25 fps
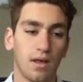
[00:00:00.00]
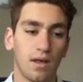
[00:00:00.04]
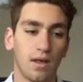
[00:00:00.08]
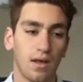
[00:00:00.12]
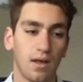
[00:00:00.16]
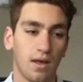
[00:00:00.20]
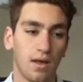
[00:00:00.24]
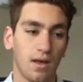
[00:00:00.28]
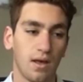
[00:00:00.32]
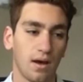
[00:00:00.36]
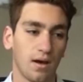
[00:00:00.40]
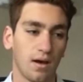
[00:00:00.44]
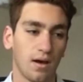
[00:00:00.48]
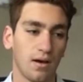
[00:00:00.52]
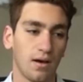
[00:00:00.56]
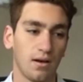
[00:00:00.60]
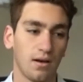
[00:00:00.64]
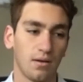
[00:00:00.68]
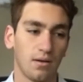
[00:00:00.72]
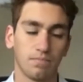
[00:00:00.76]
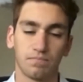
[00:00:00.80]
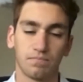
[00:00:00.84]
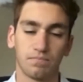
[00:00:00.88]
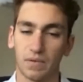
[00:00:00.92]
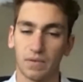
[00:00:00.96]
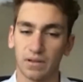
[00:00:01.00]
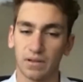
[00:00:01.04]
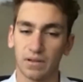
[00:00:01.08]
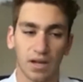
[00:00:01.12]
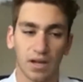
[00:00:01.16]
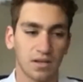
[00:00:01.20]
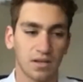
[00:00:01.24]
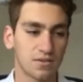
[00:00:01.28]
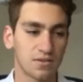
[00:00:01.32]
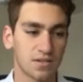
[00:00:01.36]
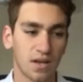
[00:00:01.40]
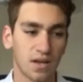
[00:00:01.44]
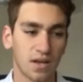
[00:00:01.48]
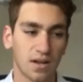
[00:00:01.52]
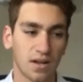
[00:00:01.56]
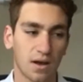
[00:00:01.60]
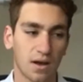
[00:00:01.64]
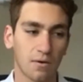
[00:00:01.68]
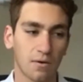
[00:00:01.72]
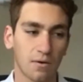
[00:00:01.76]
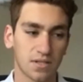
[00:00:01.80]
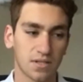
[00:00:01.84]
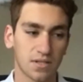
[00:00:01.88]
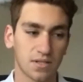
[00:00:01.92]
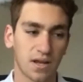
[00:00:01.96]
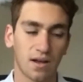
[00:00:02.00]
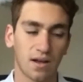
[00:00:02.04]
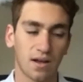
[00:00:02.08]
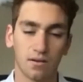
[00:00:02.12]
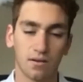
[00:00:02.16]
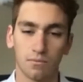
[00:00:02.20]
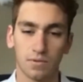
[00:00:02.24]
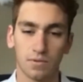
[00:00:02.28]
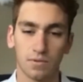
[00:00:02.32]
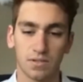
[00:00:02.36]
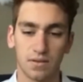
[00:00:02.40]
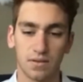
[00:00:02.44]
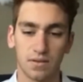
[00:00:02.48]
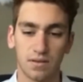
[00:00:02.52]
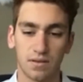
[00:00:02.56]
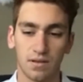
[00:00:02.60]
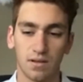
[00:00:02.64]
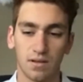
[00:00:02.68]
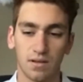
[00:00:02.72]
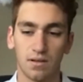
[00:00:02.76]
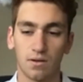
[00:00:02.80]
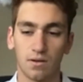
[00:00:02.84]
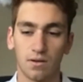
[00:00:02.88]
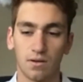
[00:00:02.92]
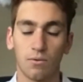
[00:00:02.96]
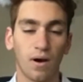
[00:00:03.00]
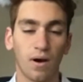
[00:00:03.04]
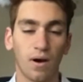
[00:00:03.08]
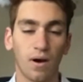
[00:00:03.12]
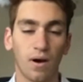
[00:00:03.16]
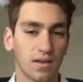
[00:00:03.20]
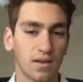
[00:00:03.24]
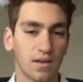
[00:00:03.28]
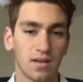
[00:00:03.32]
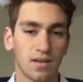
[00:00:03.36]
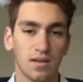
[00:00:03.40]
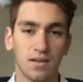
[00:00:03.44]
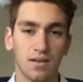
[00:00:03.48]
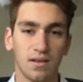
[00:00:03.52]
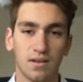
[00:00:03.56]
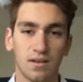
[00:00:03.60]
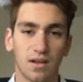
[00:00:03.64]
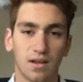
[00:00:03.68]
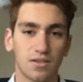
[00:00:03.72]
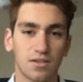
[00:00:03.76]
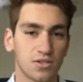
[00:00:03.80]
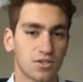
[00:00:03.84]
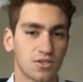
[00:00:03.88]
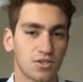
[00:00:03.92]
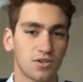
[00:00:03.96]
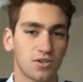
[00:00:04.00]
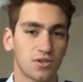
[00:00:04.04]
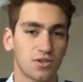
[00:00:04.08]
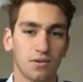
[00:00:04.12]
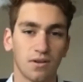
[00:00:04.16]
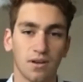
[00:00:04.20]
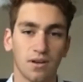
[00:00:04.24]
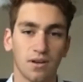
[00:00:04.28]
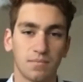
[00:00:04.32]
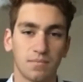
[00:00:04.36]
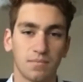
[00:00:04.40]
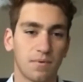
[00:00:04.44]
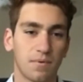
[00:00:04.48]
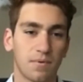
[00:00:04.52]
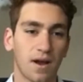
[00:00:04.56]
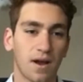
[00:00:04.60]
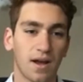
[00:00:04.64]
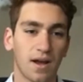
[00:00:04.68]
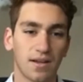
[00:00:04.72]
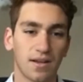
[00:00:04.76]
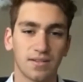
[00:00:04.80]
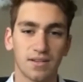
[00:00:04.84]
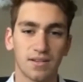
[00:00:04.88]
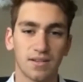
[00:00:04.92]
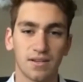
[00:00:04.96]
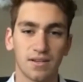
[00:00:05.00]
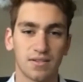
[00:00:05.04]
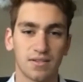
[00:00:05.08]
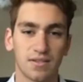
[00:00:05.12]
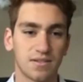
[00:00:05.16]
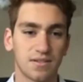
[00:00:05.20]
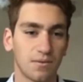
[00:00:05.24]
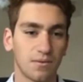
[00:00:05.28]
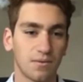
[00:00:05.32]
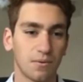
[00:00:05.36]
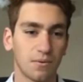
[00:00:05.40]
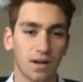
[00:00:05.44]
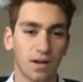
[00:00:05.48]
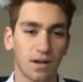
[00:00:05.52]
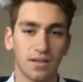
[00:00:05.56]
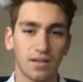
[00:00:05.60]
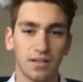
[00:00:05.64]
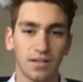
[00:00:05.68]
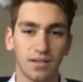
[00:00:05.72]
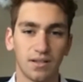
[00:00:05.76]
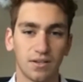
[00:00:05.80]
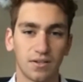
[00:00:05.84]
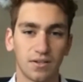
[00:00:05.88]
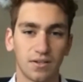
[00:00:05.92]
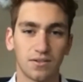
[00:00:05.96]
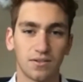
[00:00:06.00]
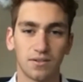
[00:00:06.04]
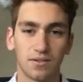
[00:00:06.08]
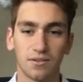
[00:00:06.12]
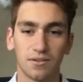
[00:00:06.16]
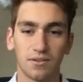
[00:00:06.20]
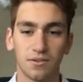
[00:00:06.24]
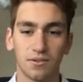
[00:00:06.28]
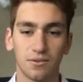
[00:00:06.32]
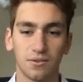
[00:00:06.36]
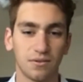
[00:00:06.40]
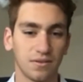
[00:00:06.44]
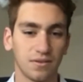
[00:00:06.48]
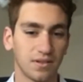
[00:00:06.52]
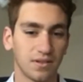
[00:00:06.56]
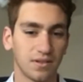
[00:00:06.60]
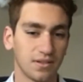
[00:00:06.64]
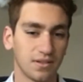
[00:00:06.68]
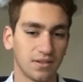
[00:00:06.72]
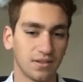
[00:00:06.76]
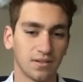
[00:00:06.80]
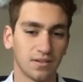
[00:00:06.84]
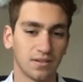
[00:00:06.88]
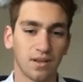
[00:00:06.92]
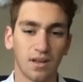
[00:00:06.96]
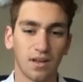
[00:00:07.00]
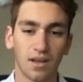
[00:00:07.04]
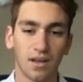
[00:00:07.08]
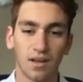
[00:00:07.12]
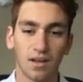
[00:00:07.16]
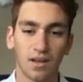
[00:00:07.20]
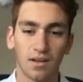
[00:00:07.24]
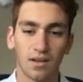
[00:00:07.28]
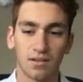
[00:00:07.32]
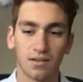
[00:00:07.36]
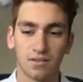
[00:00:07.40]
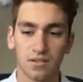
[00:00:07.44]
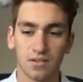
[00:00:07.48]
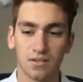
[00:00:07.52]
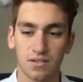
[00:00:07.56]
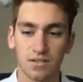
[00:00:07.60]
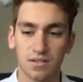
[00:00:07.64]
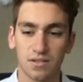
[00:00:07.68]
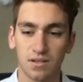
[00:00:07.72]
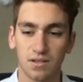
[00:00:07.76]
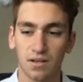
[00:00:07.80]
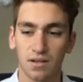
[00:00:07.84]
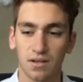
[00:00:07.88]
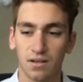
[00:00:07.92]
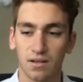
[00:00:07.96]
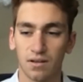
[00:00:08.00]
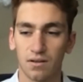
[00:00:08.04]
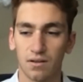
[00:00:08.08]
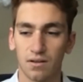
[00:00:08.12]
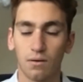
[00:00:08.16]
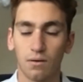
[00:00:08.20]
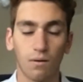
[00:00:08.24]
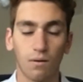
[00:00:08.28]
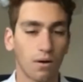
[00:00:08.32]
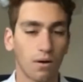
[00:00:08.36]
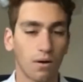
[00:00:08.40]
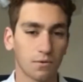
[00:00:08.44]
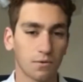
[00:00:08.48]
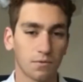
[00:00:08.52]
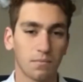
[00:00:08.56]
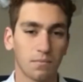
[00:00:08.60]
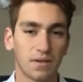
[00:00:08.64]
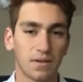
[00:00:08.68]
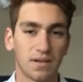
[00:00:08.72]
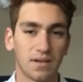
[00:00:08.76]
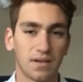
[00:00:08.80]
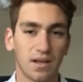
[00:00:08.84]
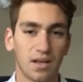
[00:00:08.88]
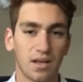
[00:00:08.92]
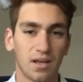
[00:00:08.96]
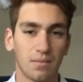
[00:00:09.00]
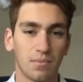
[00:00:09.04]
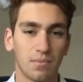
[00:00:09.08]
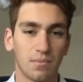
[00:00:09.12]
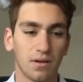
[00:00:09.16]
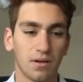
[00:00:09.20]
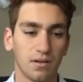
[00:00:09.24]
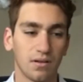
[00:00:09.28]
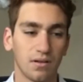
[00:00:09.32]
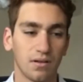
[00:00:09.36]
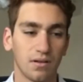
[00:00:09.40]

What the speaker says: Like you said, I was kind of was the quiet kid. I just showed up to practice, did what I needed to do, and then just go on with my day. But